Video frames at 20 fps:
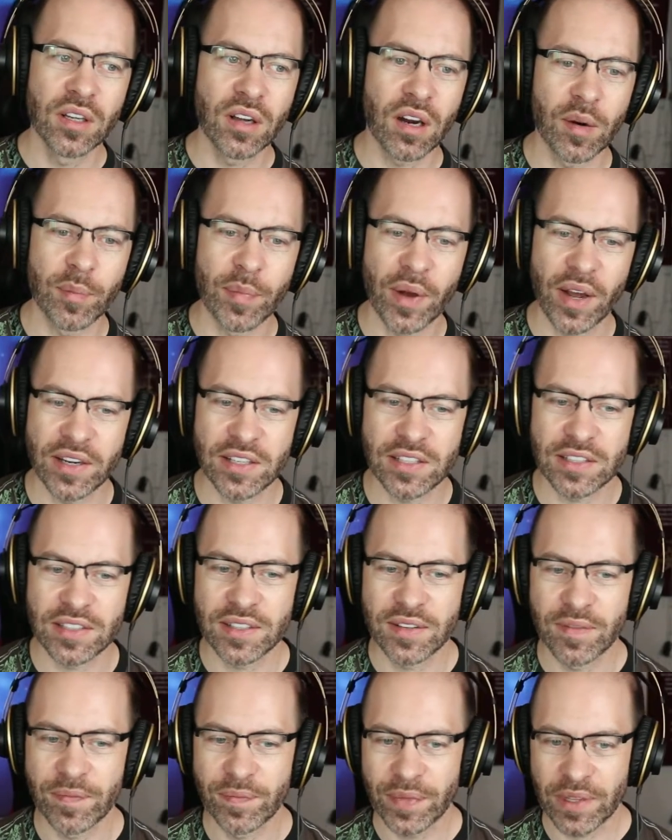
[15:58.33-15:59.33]
our body's
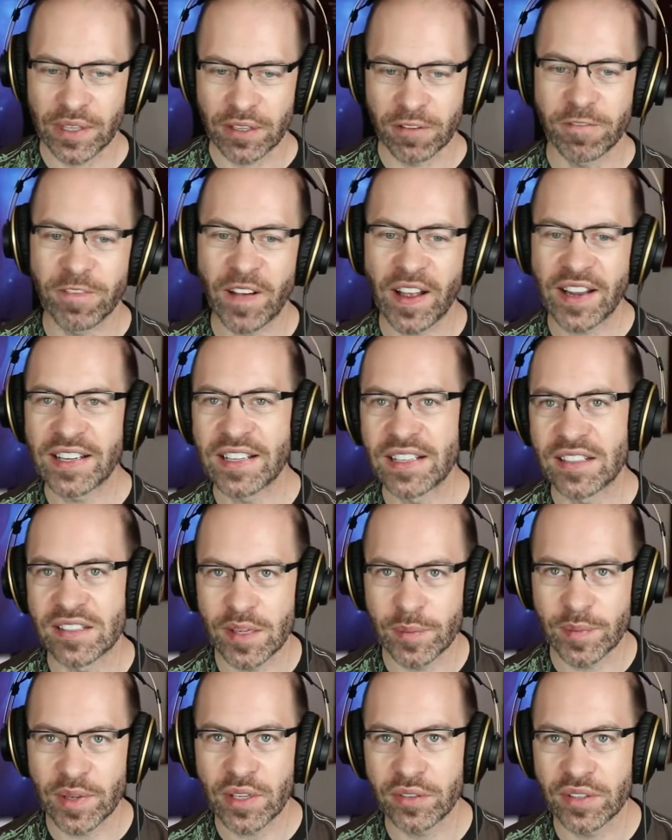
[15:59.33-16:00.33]
fighting
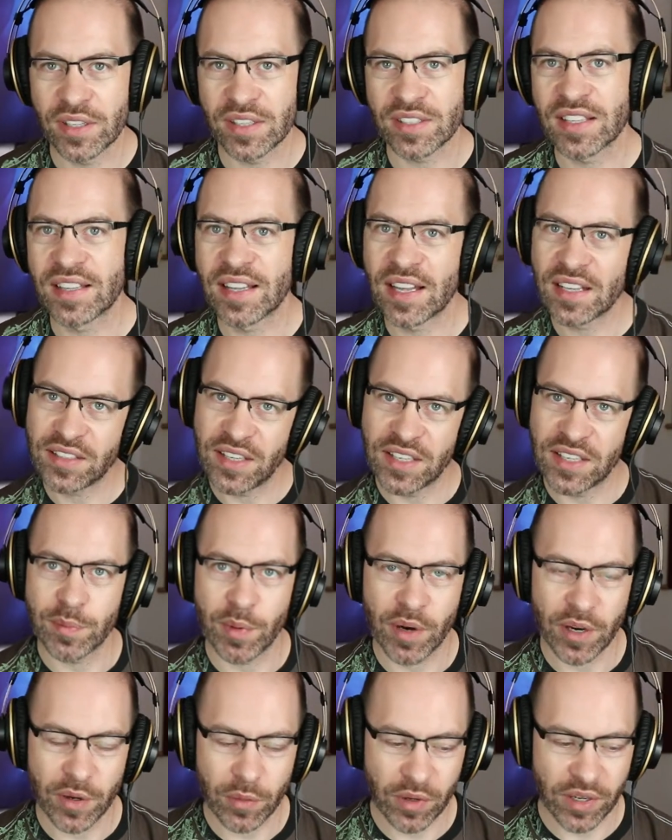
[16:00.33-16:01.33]
some illness, and that
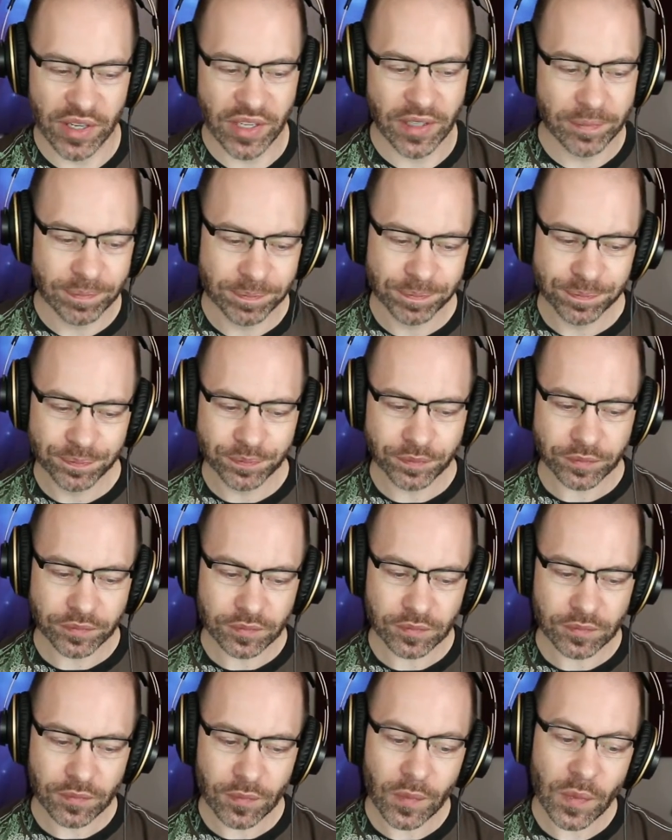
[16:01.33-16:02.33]
priority.
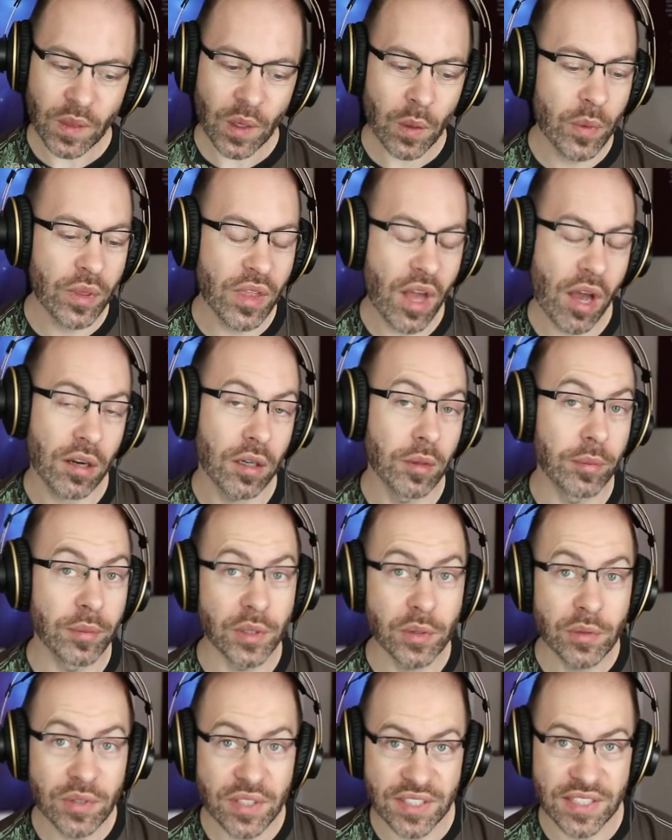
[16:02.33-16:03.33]
With
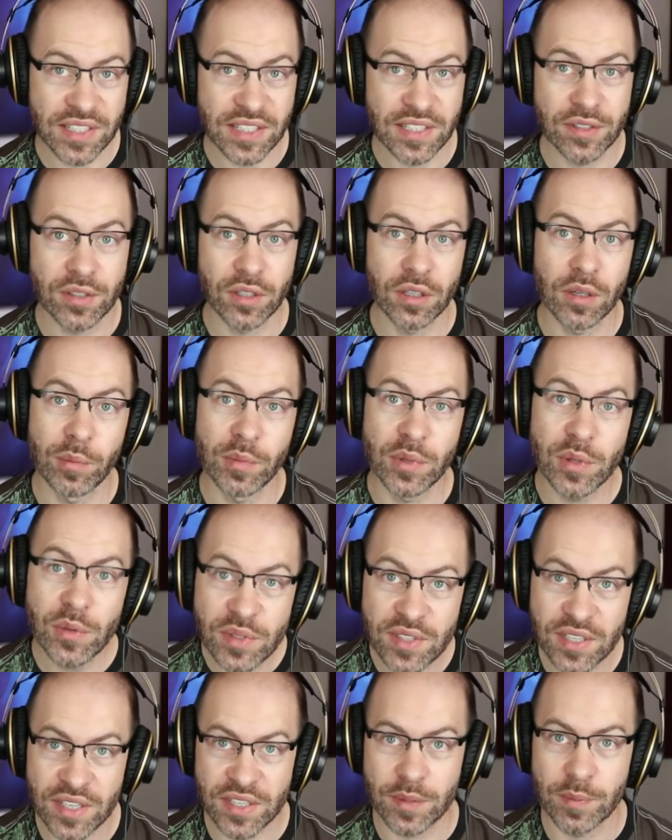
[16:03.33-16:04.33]
autoimmune disease, your
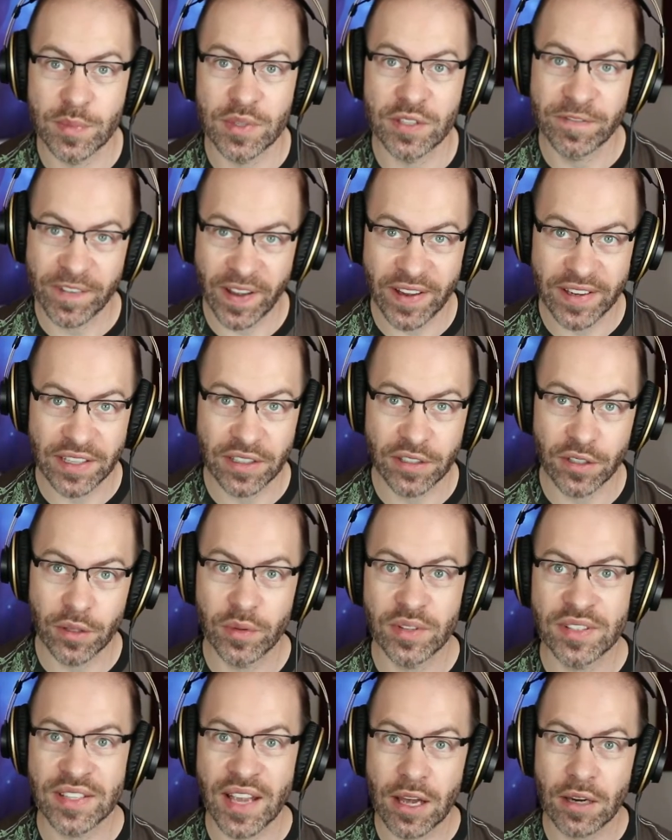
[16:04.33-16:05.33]
immune system is fighting
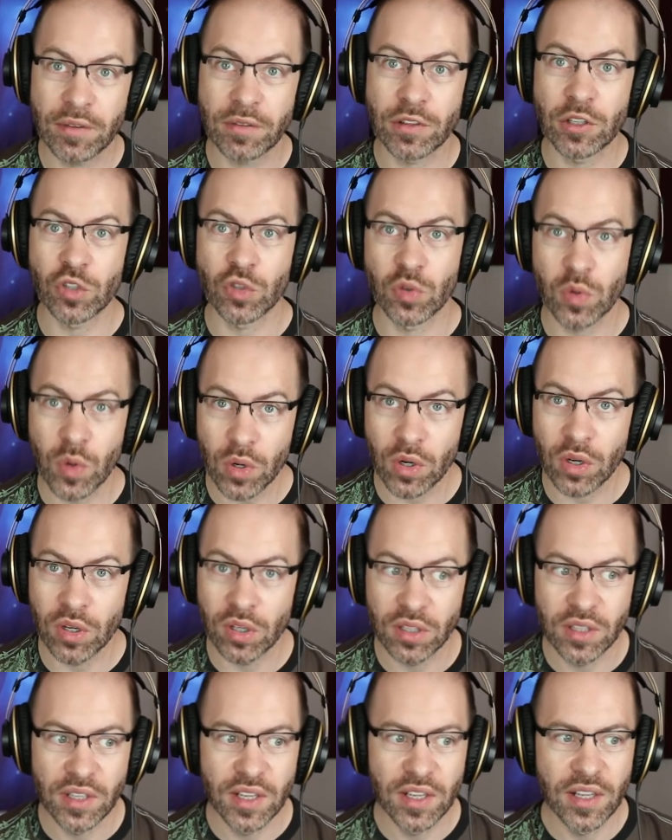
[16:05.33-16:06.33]
you, it's out of
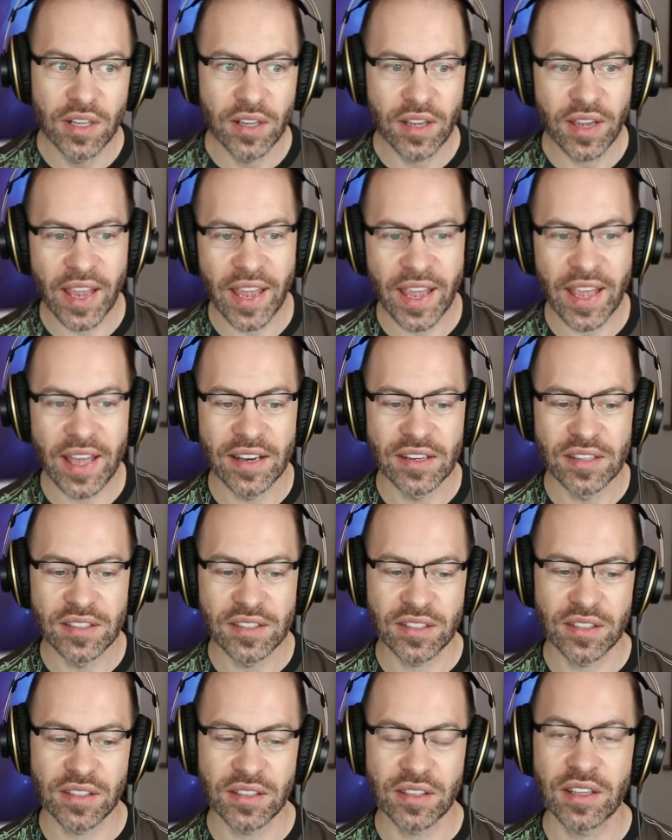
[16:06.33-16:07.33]
control,
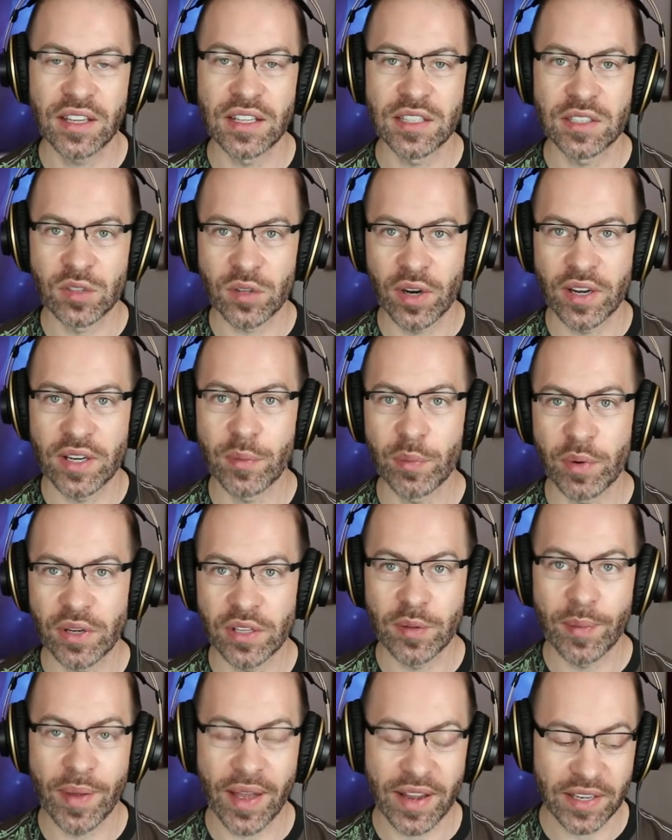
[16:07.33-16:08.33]
and it's trying to
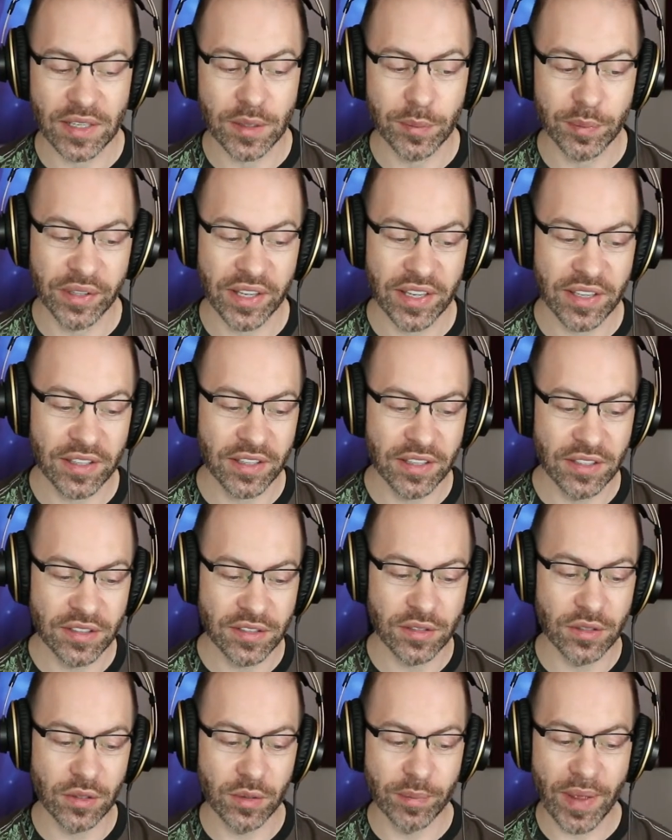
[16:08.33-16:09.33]
bring you back
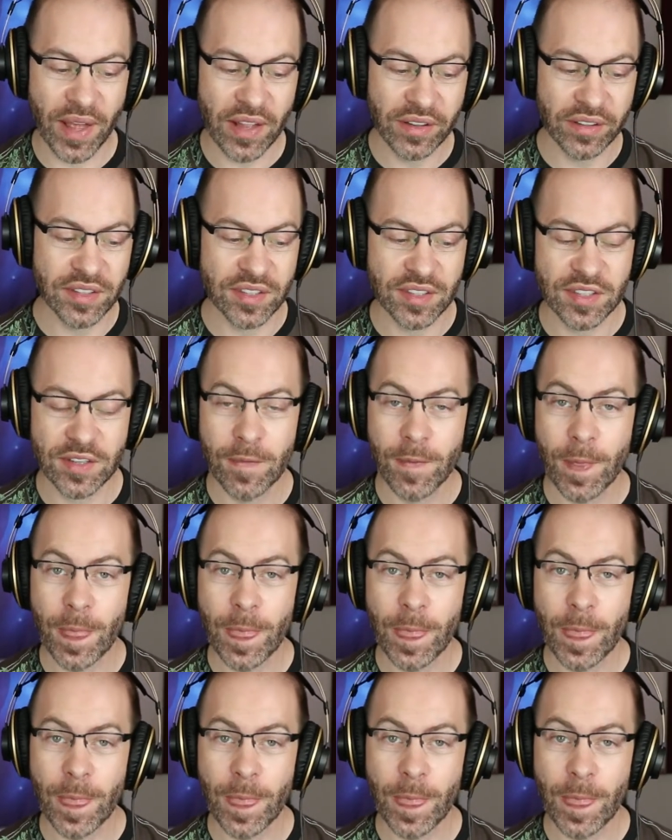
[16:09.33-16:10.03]
into balance